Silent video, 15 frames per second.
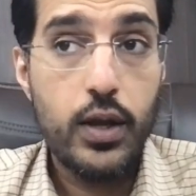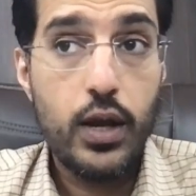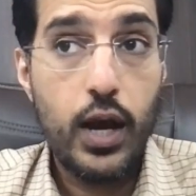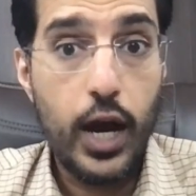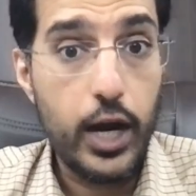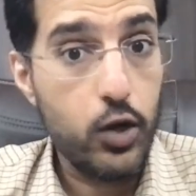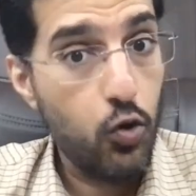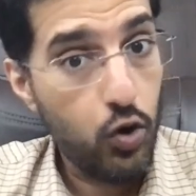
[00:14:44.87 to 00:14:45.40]

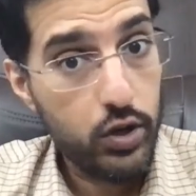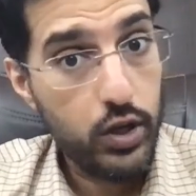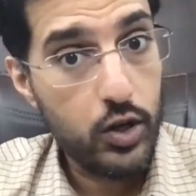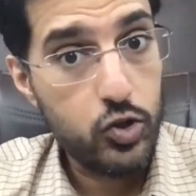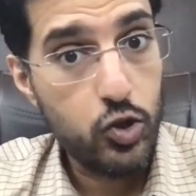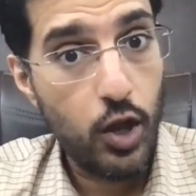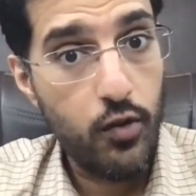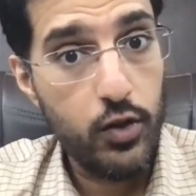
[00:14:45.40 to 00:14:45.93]
I don't think
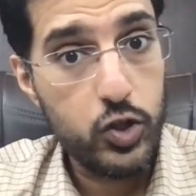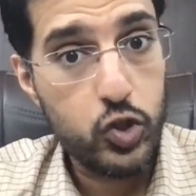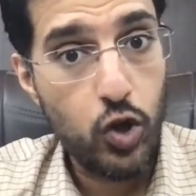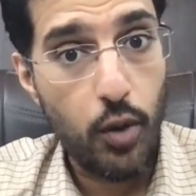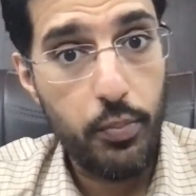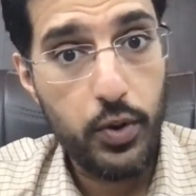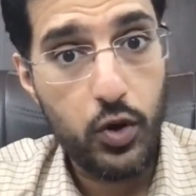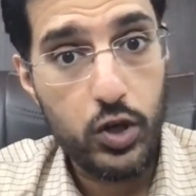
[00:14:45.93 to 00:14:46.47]
so he will
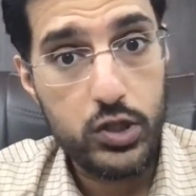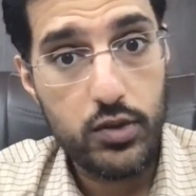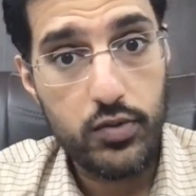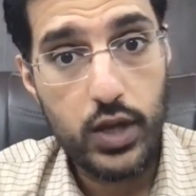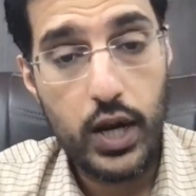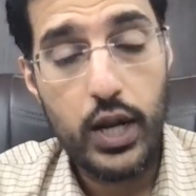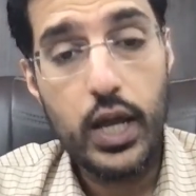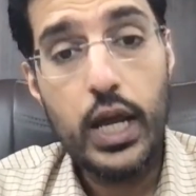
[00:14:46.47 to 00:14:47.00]
stop because of
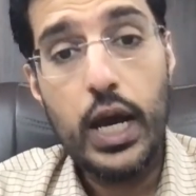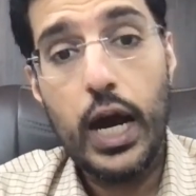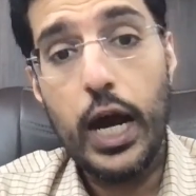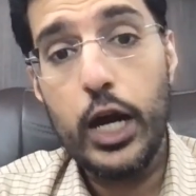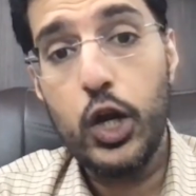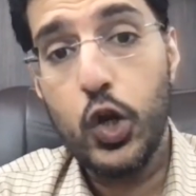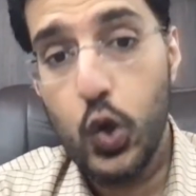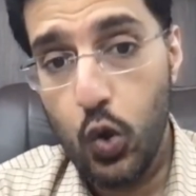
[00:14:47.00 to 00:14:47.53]
that. I
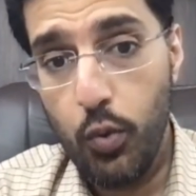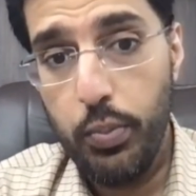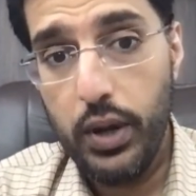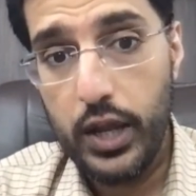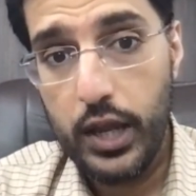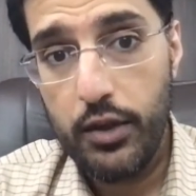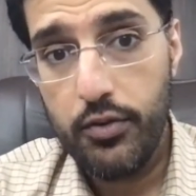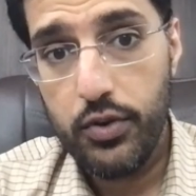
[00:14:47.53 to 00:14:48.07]
do
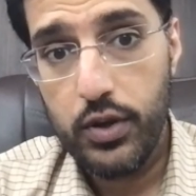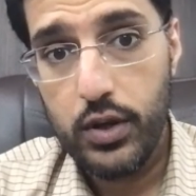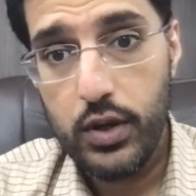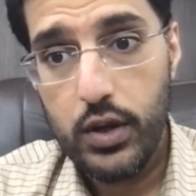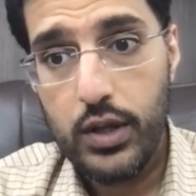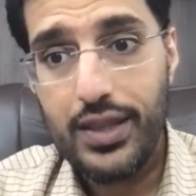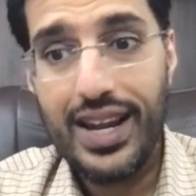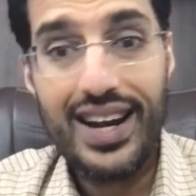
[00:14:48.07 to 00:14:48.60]
believe
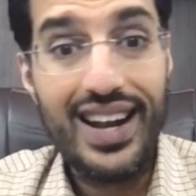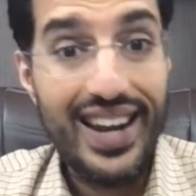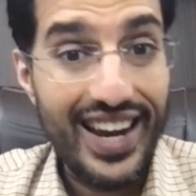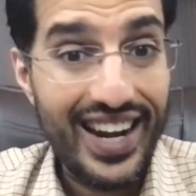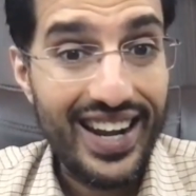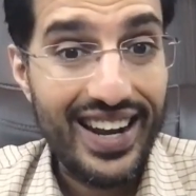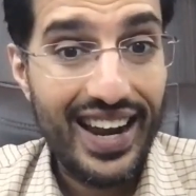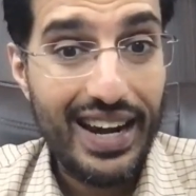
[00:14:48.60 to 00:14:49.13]
that
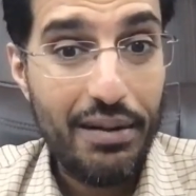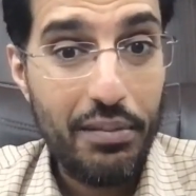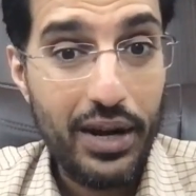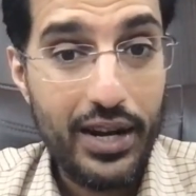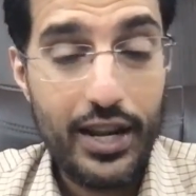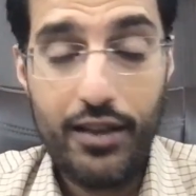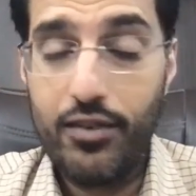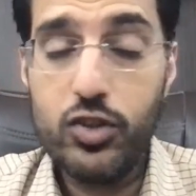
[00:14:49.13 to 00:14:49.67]
late night
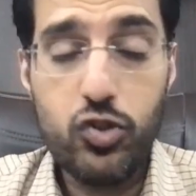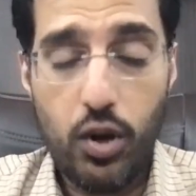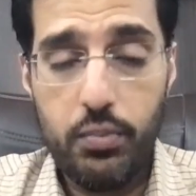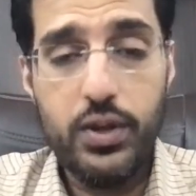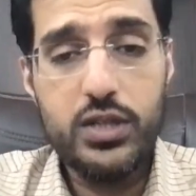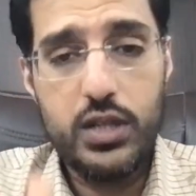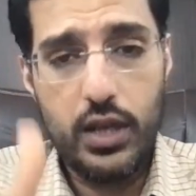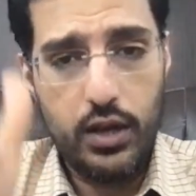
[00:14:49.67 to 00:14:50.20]
meeting, which
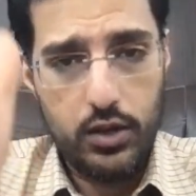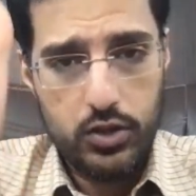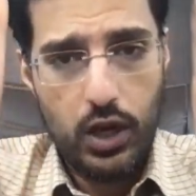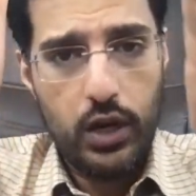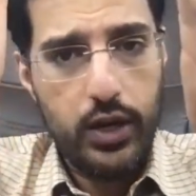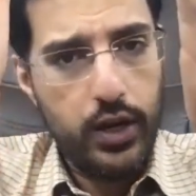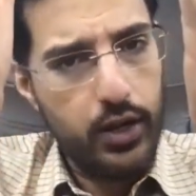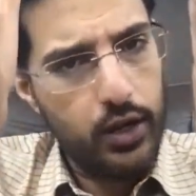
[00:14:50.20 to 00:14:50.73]
obviously
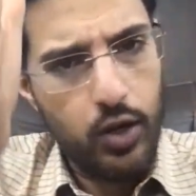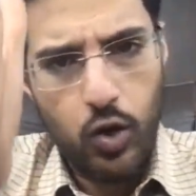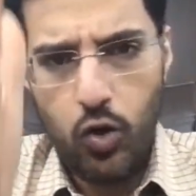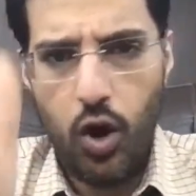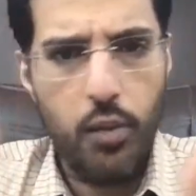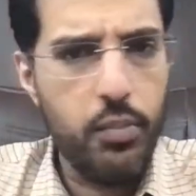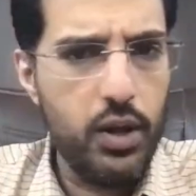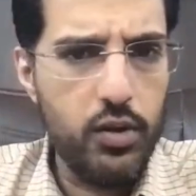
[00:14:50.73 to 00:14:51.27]
resulted in a
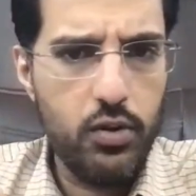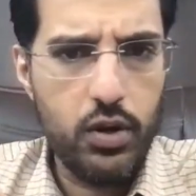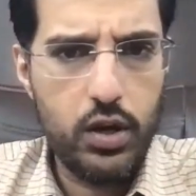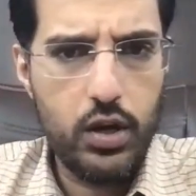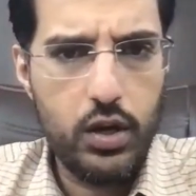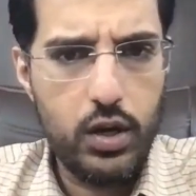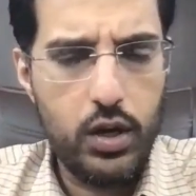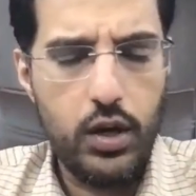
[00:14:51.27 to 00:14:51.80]
normal
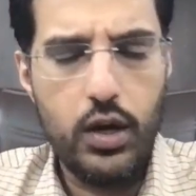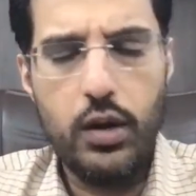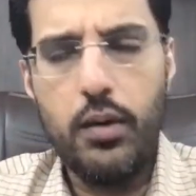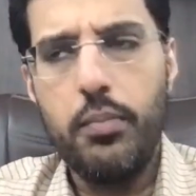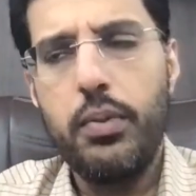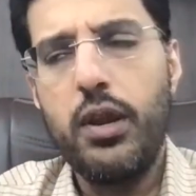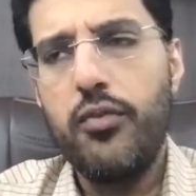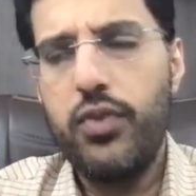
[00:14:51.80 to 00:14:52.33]

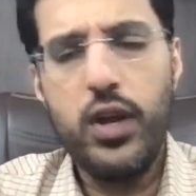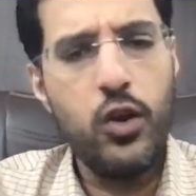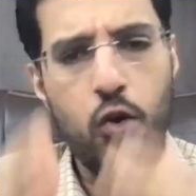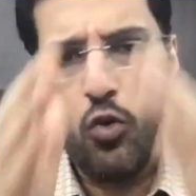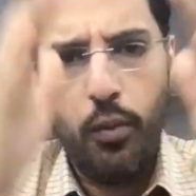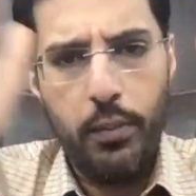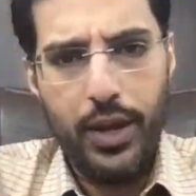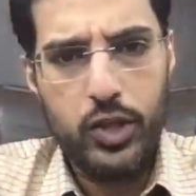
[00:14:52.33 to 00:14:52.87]
briefing,
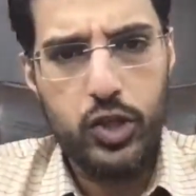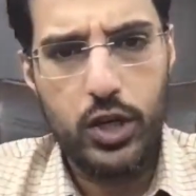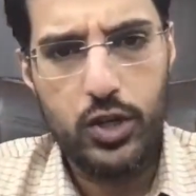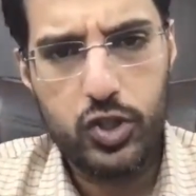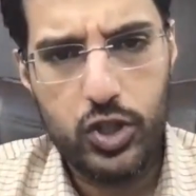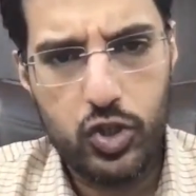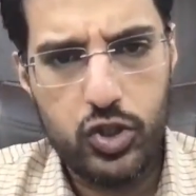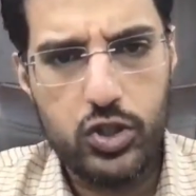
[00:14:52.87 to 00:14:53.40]
no major
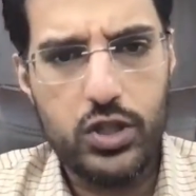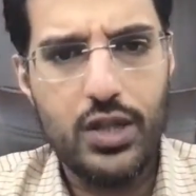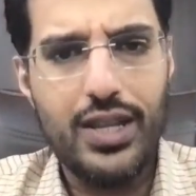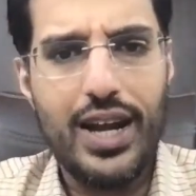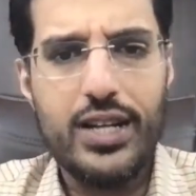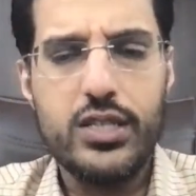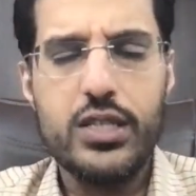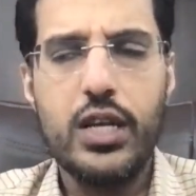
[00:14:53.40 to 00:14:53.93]
decisions in
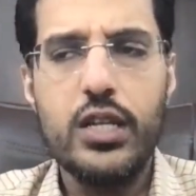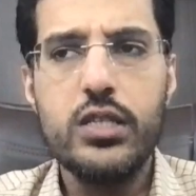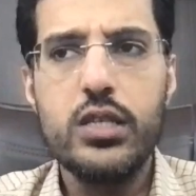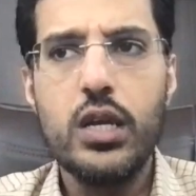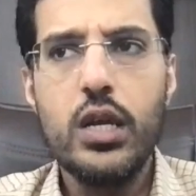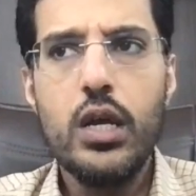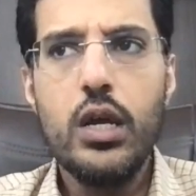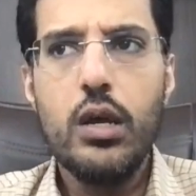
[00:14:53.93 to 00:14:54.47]
that sense,
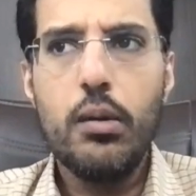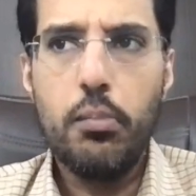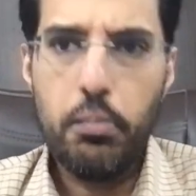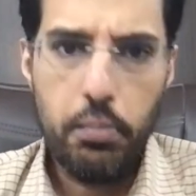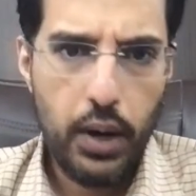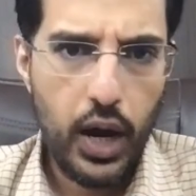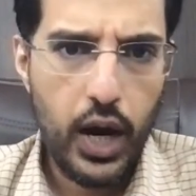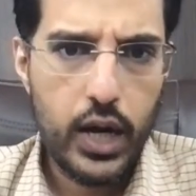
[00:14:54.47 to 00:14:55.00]

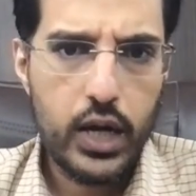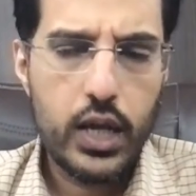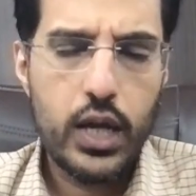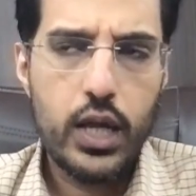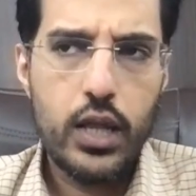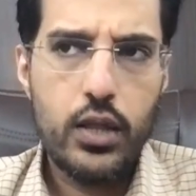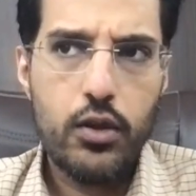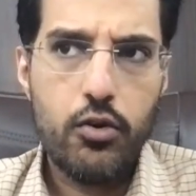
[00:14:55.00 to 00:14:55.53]
but
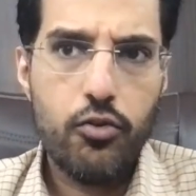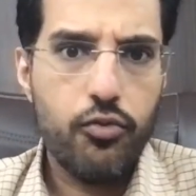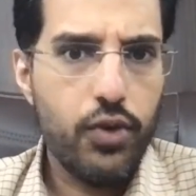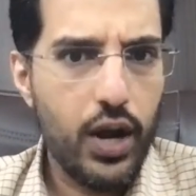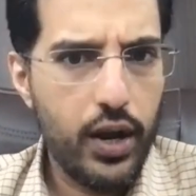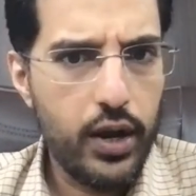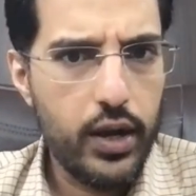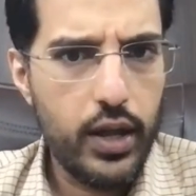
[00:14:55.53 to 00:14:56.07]

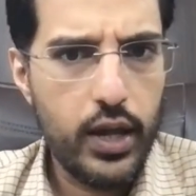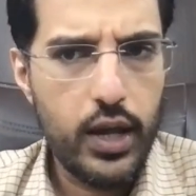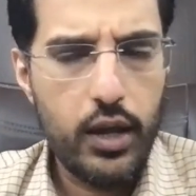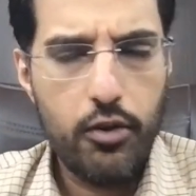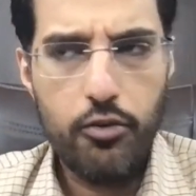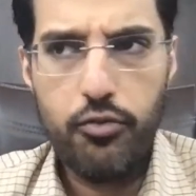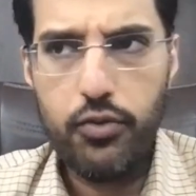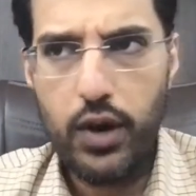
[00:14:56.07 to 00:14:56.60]
one day,
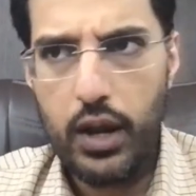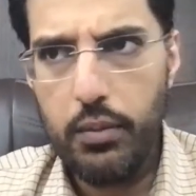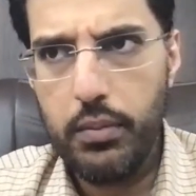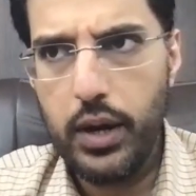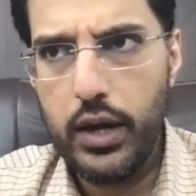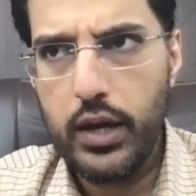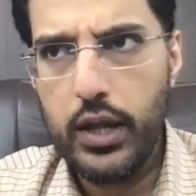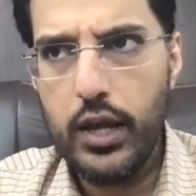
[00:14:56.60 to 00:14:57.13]
one
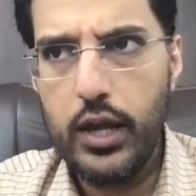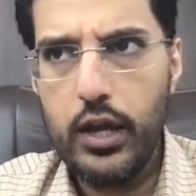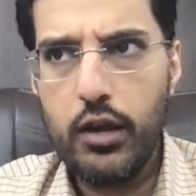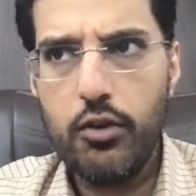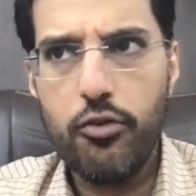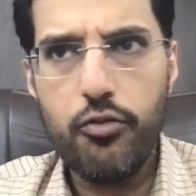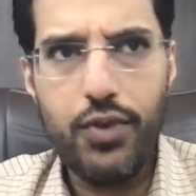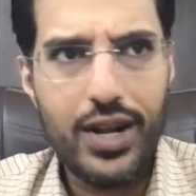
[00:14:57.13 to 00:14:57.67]
meeting,
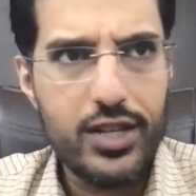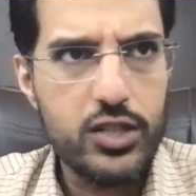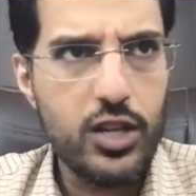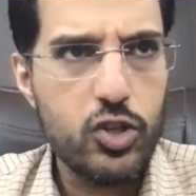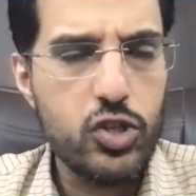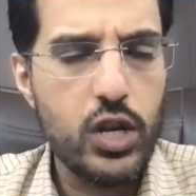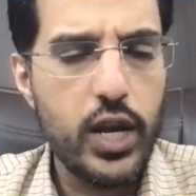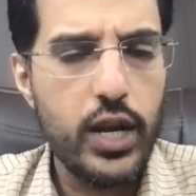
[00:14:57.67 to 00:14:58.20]
one
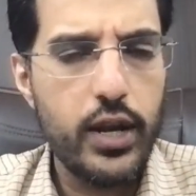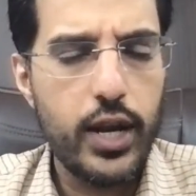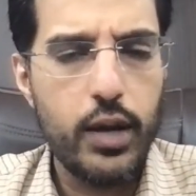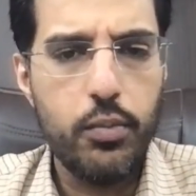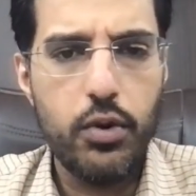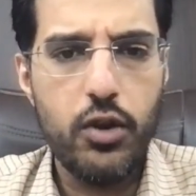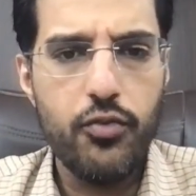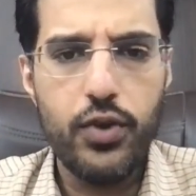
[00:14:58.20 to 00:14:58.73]
such late night
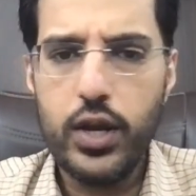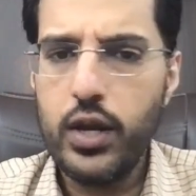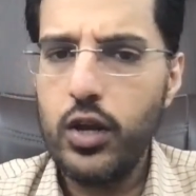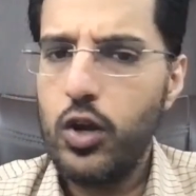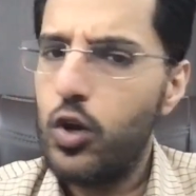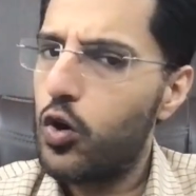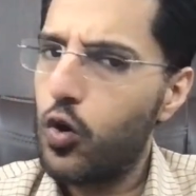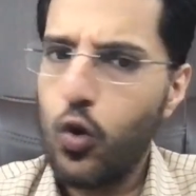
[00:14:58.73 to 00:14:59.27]
briefing
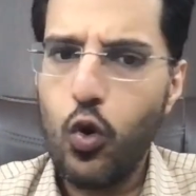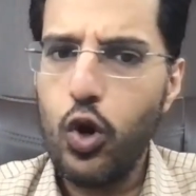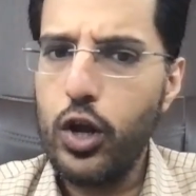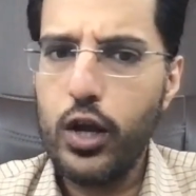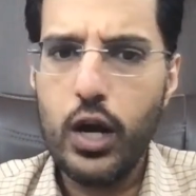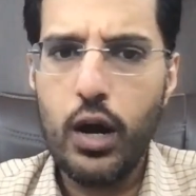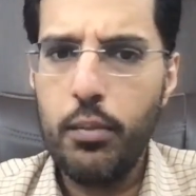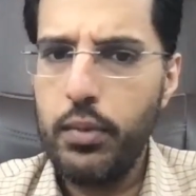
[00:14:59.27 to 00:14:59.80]
could
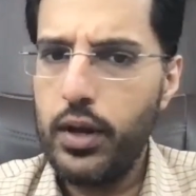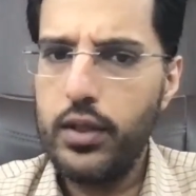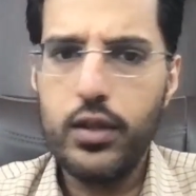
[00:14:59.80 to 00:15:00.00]
come in